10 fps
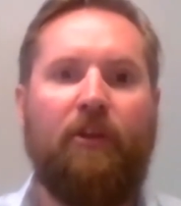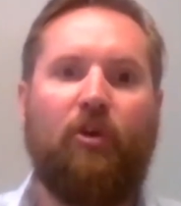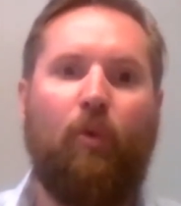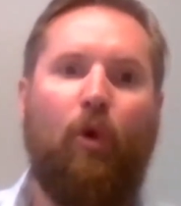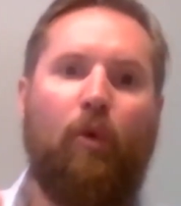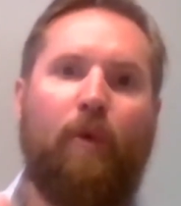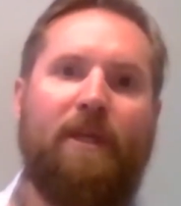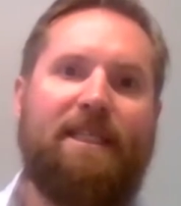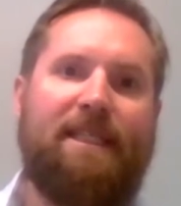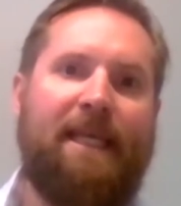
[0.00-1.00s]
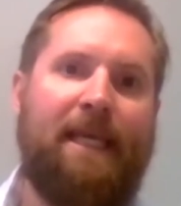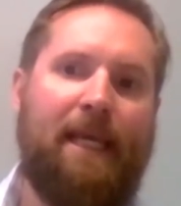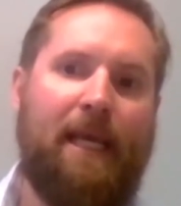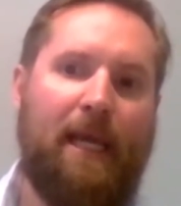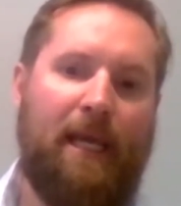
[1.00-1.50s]
And so what we
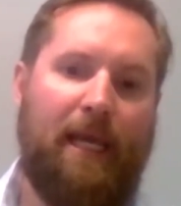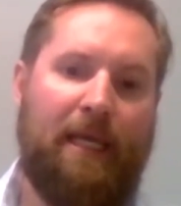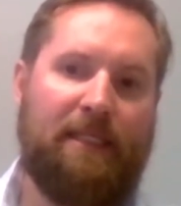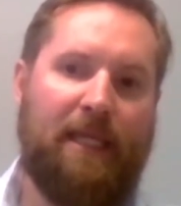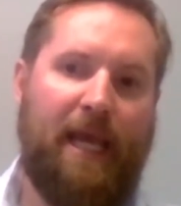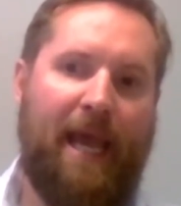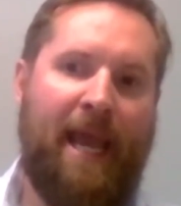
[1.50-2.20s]
see is that